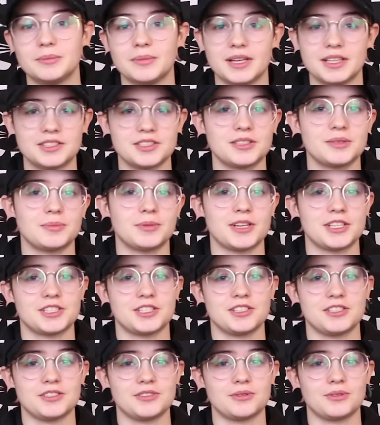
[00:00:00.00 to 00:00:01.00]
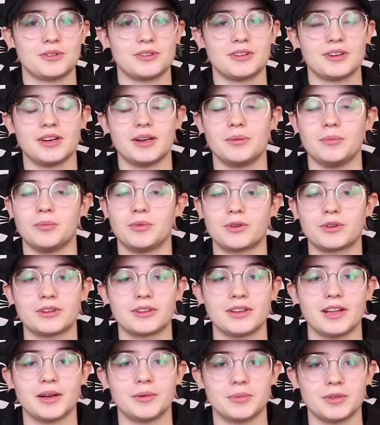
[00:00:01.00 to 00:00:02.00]
major depression disorder, and
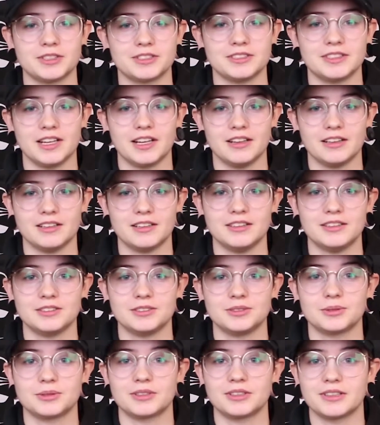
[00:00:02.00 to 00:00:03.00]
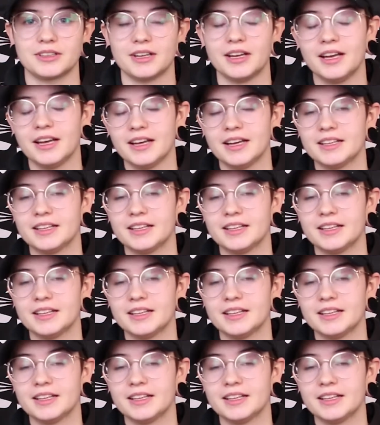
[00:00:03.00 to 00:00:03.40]
borderline personality disorder.